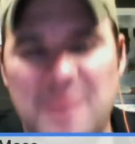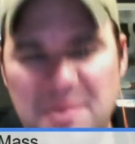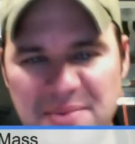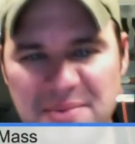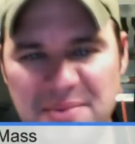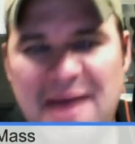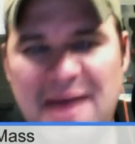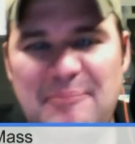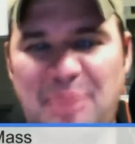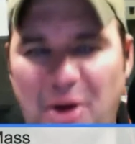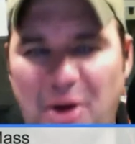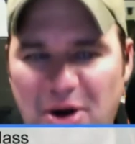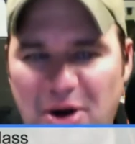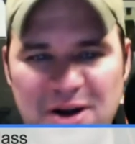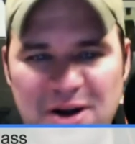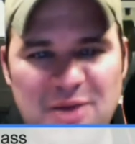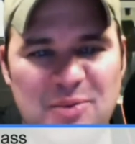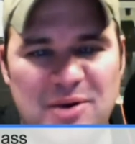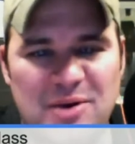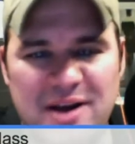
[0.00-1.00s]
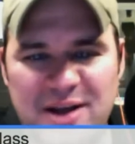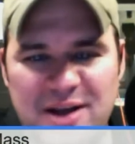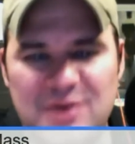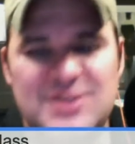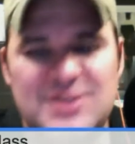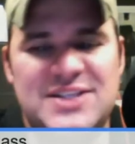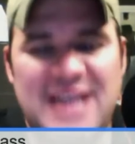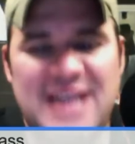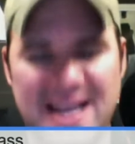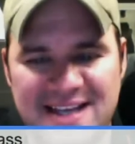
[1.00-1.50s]
that party where he
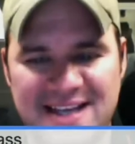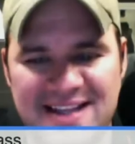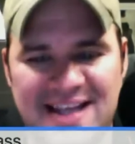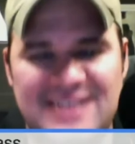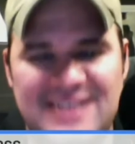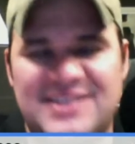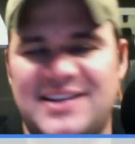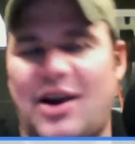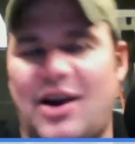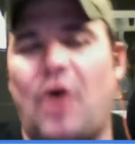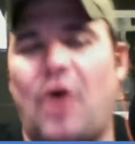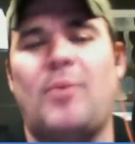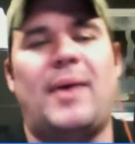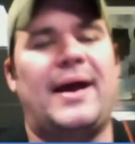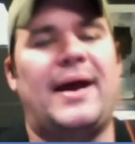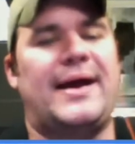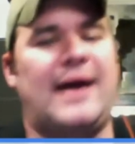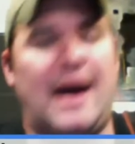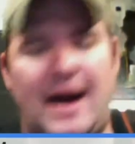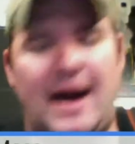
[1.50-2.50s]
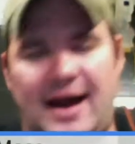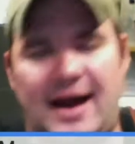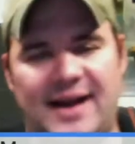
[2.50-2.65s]
was taking that? Oh my God!